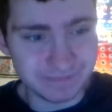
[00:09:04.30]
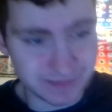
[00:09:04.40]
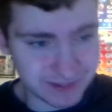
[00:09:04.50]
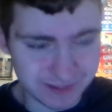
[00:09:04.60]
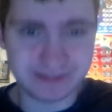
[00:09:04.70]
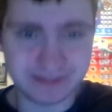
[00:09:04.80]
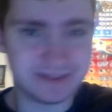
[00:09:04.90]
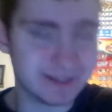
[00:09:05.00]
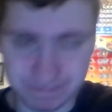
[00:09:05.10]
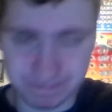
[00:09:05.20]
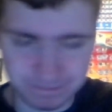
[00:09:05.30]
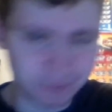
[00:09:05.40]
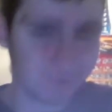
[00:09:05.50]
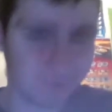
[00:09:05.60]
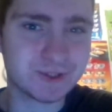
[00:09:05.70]
mm, this this
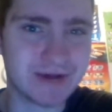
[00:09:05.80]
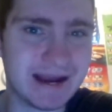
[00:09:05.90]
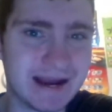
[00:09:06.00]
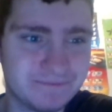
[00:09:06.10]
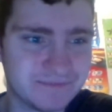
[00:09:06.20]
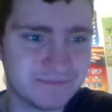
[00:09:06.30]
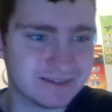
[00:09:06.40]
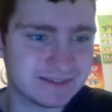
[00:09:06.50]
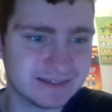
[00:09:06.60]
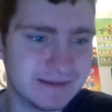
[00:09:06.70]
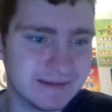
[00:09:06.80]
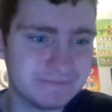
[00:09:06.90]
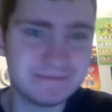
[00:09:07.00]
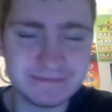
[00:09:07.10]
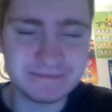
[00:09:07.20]
bullcrap, just
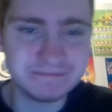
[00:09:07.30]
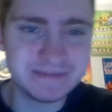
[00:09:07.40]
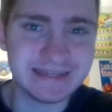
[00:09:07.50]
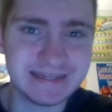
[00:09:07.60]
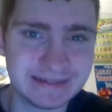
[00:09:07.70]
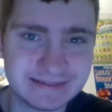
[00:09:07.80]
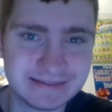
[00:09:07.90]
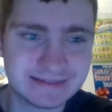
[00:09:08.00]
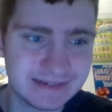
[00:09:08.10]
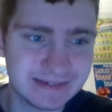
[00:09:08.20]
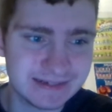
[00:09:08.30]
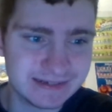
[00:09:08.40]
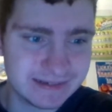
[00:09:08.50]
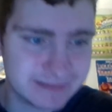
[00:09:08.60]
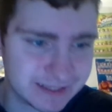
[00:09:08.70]
m- meetings,
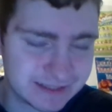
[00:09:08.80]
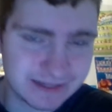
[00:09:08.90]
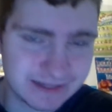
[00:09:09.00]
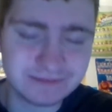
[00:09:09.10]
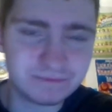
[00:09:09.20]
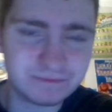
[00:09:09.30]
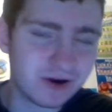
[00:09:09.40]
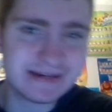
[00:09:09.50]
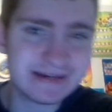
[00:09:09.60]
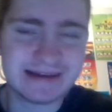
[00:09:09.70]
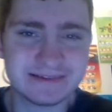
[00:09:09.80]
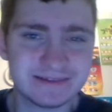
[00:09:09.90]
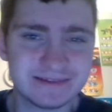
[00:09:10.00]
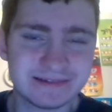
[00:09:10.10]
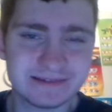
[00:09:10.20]
just broadcasted
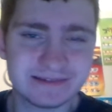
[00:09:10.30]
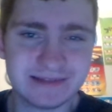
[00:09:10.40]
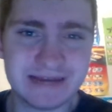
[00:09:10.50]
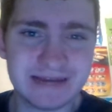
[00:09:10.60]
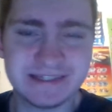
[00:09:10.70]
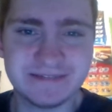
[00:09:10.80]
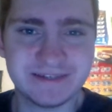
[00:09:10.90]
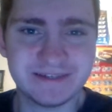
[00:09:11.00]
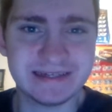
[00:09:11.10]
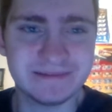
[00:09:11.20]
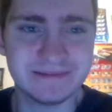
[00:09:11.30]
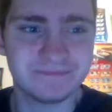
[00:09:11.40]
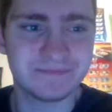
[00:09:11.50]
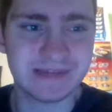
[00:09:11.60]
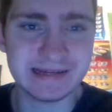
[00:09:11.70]
on live TV.
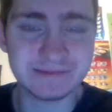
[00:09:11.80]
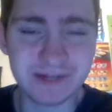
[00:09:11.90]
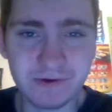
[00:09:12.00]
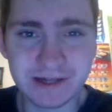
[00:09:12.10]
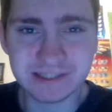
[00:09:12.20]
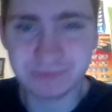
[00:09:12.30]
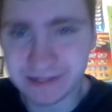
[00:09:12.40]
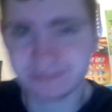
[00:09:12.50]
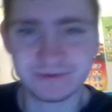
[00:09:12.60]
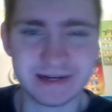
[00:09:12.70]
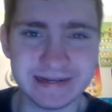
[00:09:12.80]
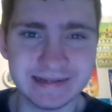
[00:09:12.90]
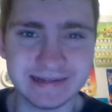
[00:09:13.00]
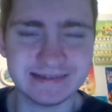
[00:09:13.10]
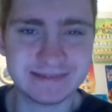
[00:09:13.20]
And I'm trying to watch The Price is Right,
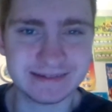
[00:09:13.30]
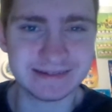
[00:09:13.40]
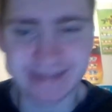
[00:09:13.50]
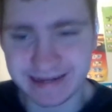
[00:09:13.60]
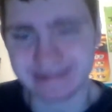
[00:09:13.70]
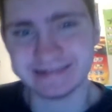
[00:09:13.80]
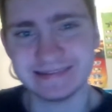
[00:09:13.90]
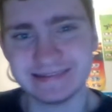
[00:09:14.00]
and it's just I can't.